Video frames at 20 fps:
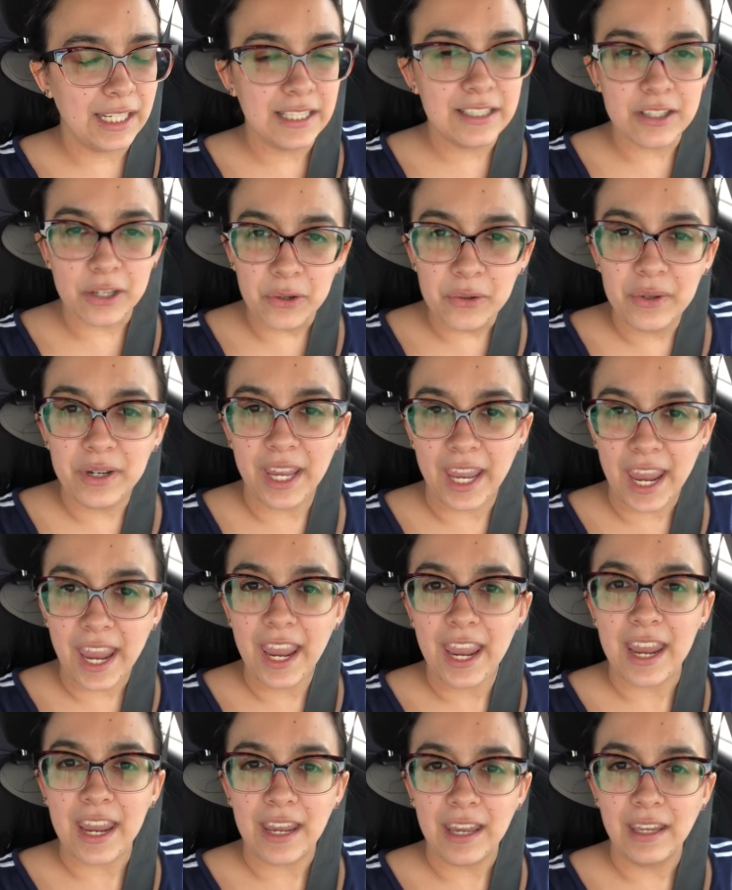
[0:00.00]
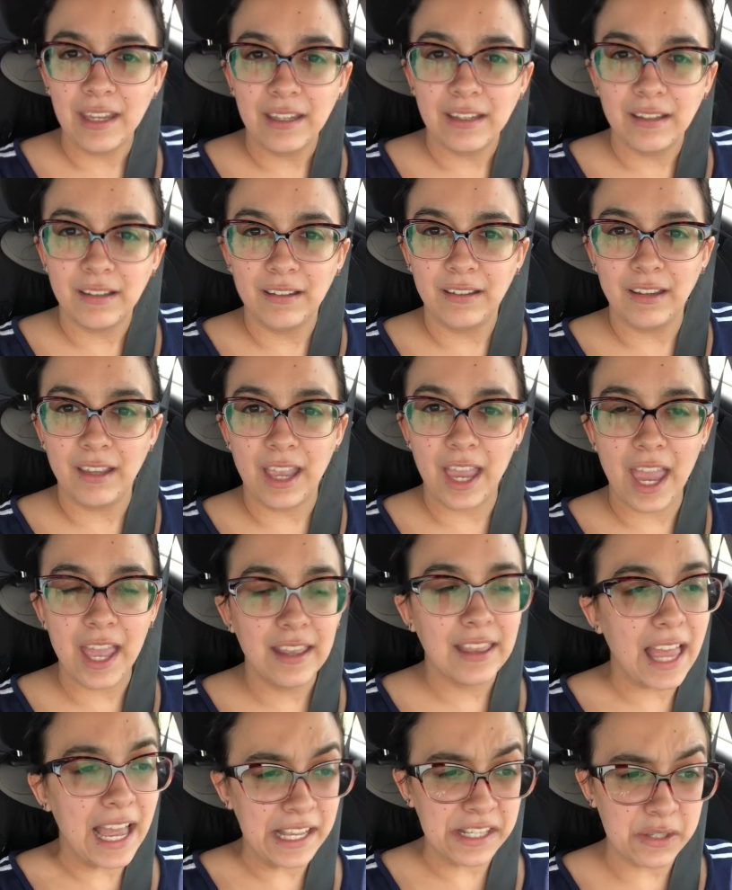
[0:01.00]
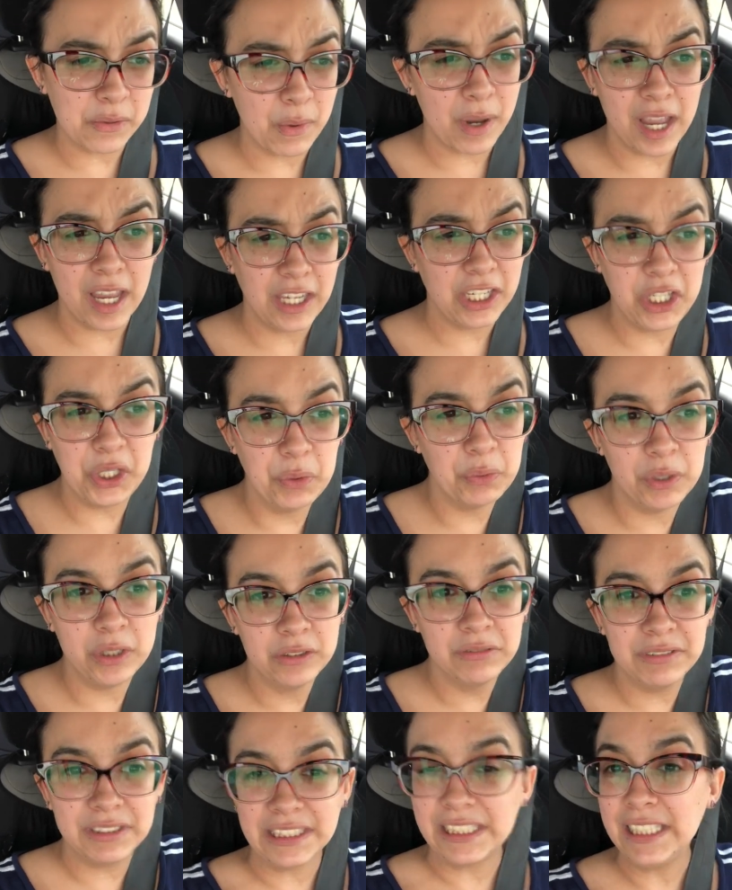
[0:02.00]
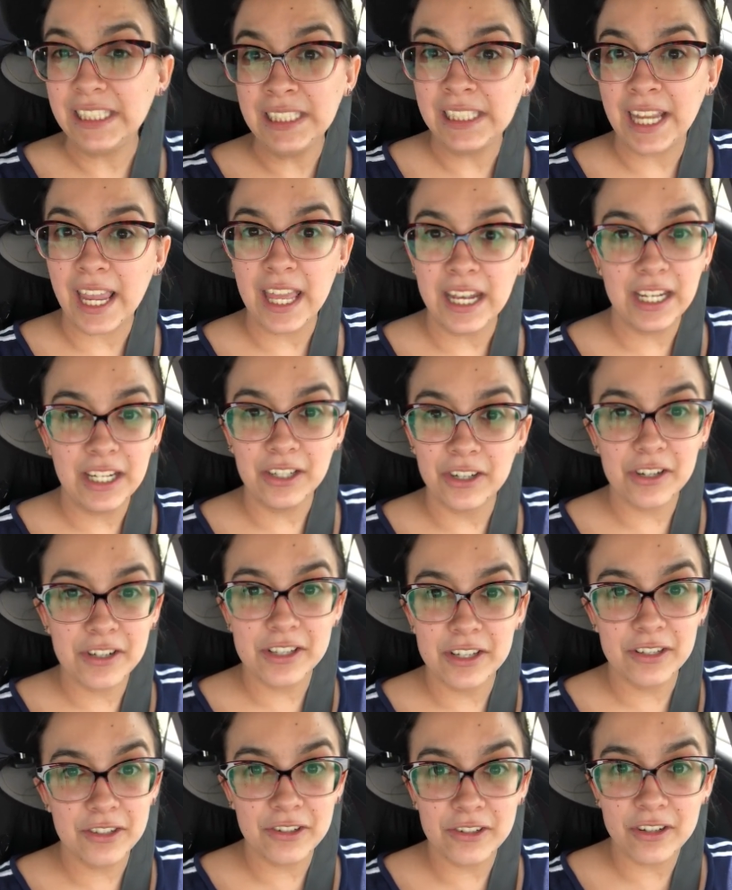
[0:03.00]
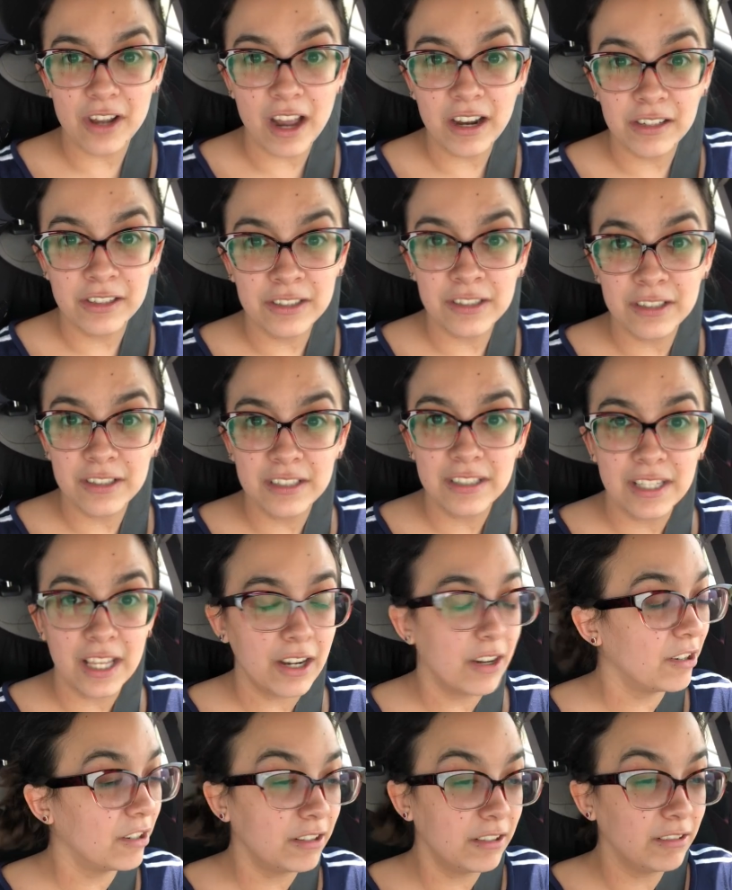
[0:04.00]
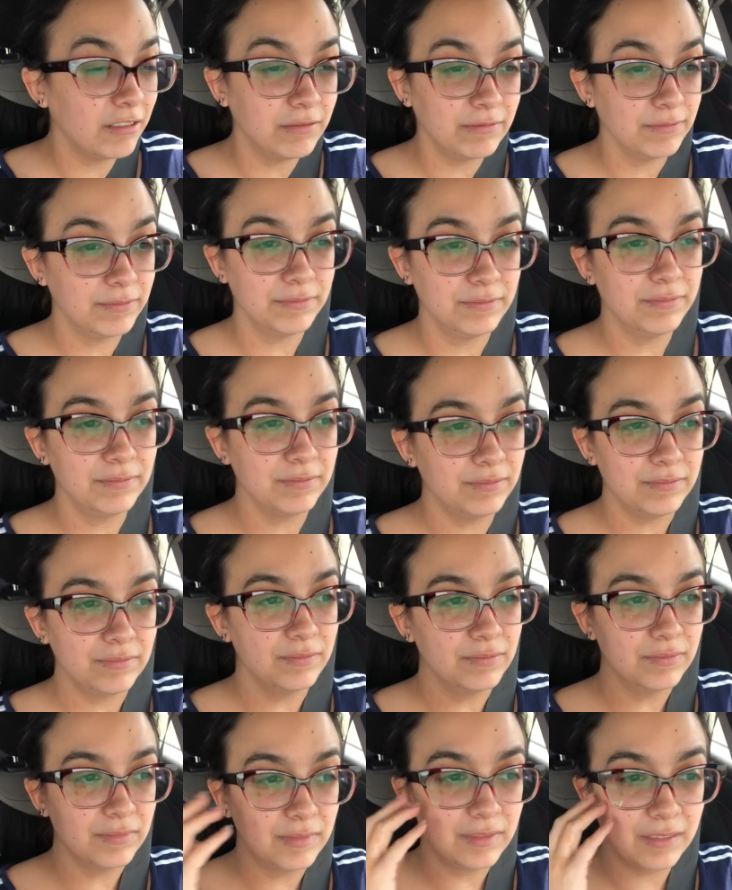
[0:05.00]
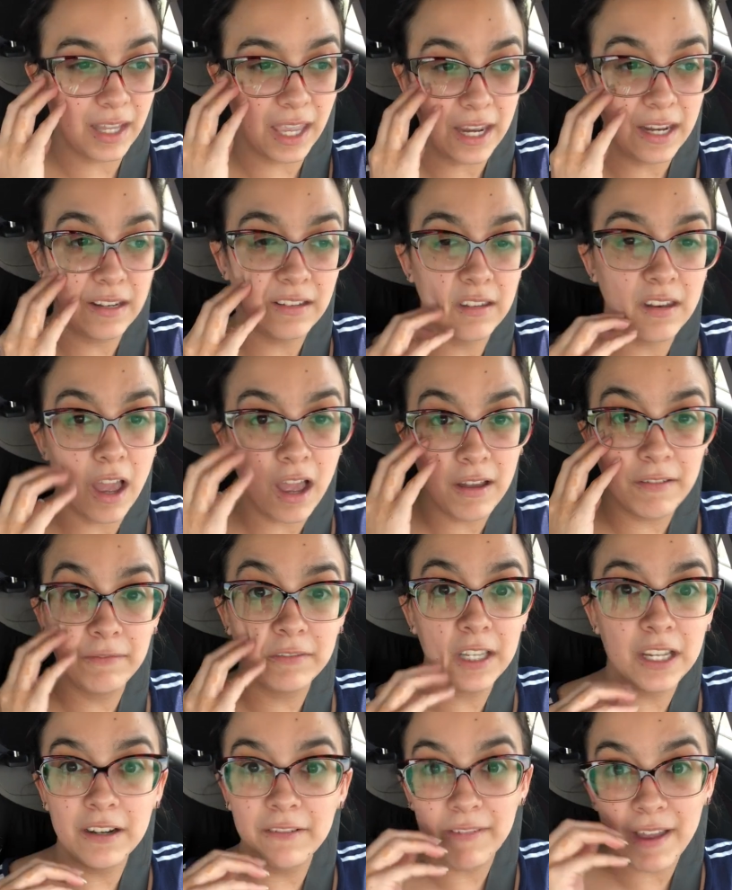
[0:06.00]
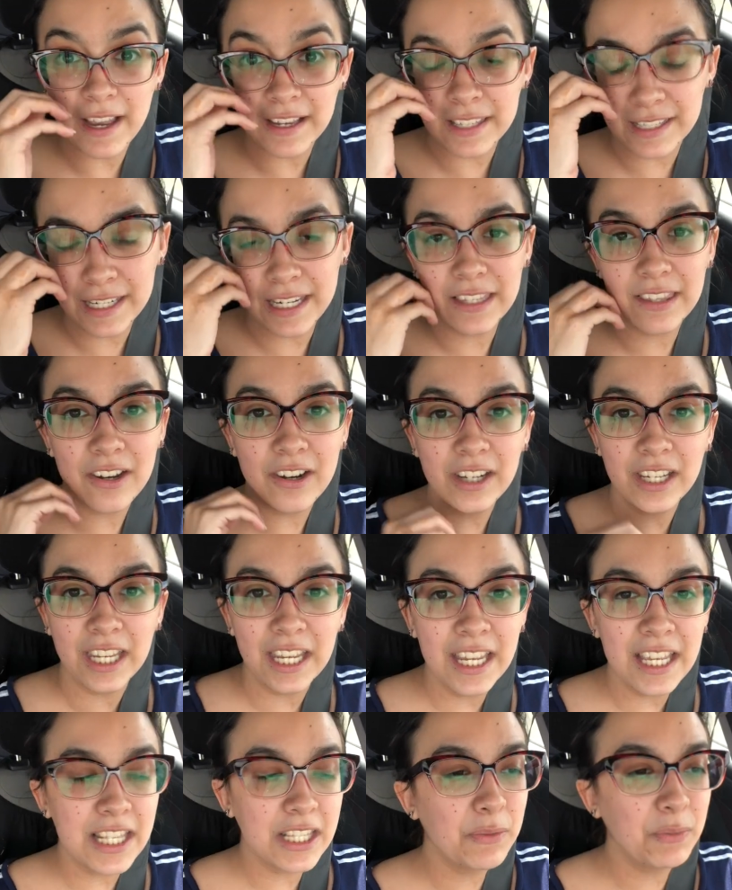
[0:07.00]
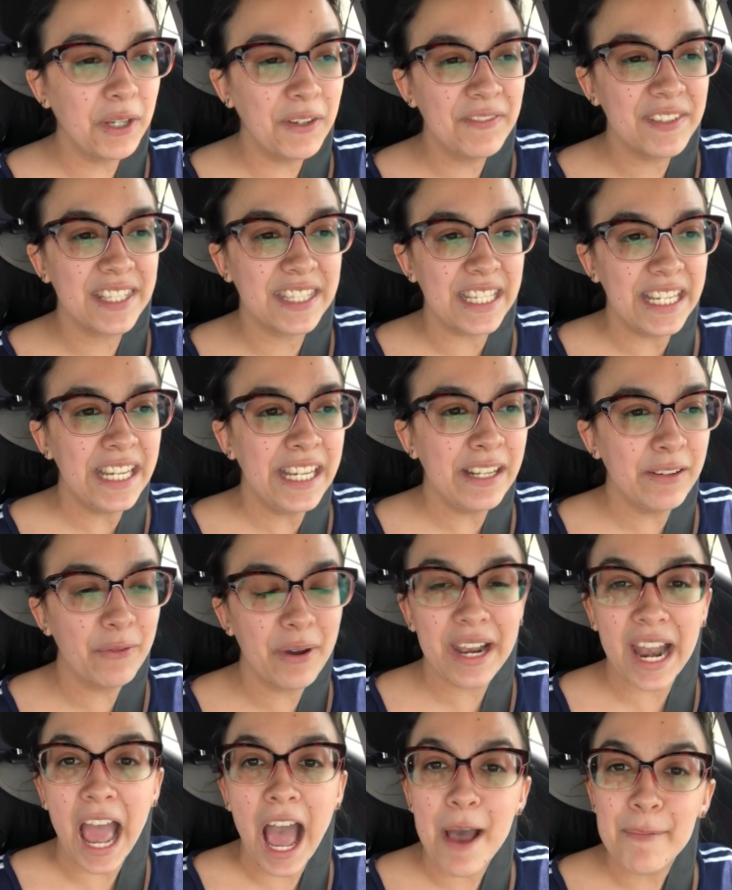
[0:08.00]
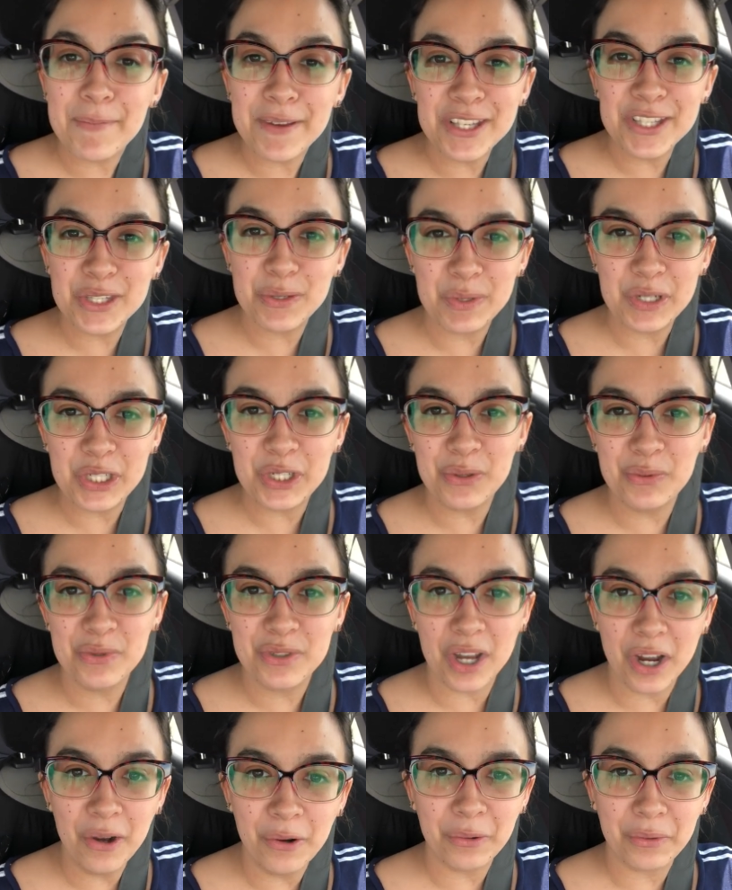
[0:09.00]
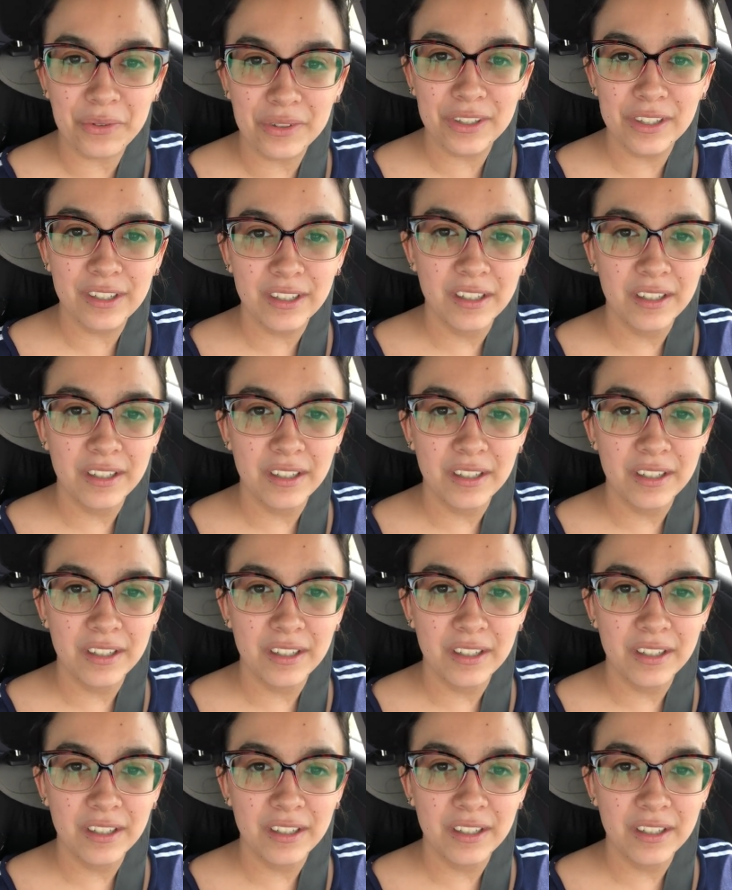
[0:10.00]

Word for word: it's okay. And that's why you won't see any nurses or doctors that are like not gonna vaccinate their kids. We've seen what happens when you don't.